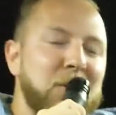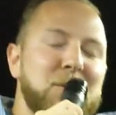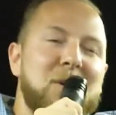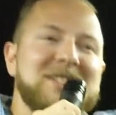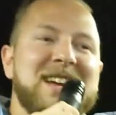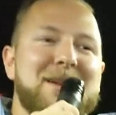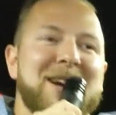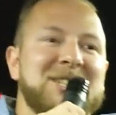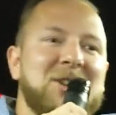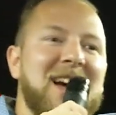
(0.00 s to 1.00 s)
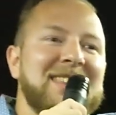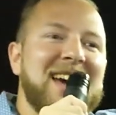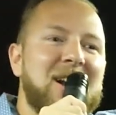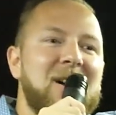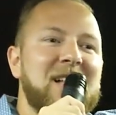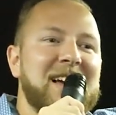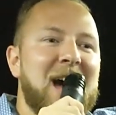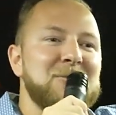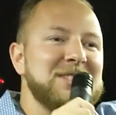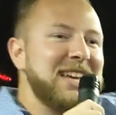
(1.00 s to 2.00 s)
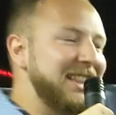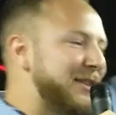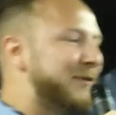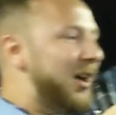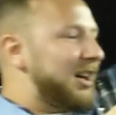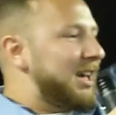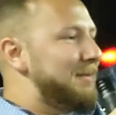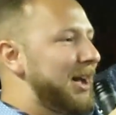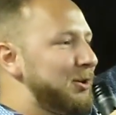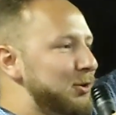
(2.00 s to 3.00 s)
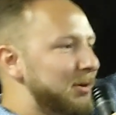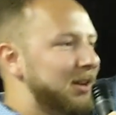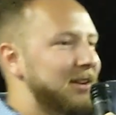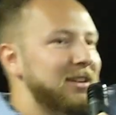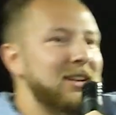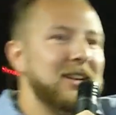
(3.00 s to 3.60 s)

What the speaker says: Well, the one time I tried that, all I got was, get the fuck out of my Uber.